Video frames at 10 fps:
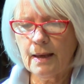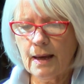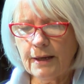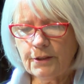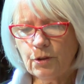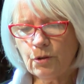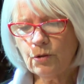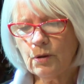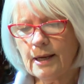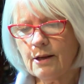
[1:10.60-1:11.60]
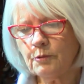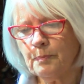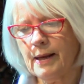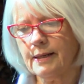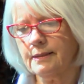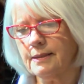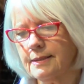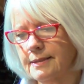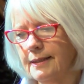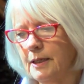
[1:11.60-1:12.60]
And who held back the
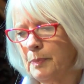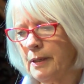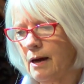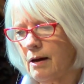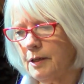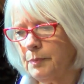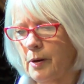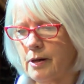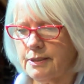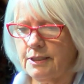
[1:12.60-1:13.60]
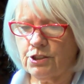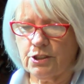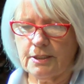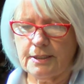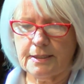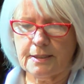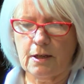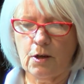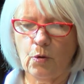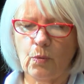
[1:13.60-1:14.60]
sea behind partitions
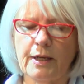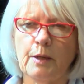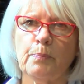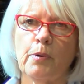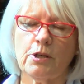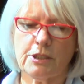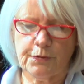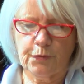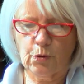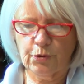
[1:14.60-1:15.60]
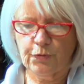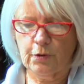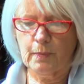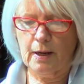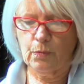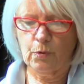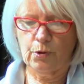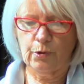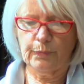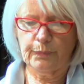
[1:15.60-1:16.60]
when it burst forth from my
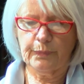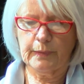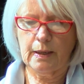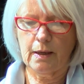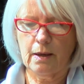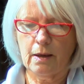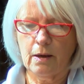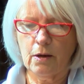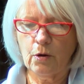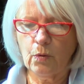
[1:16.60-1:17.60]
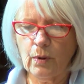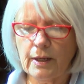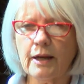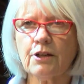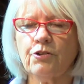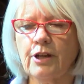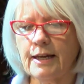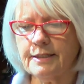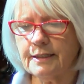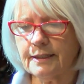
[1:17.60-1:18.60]
womb? When I
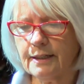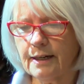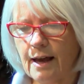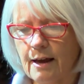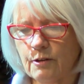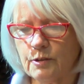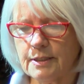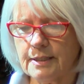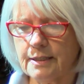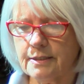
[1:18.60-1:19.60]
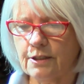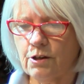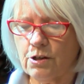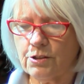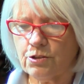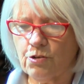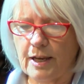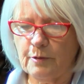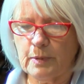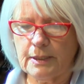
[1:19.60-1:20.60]
created clouds as the earth's
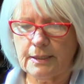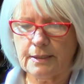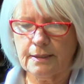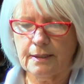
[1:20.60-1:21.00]
raiment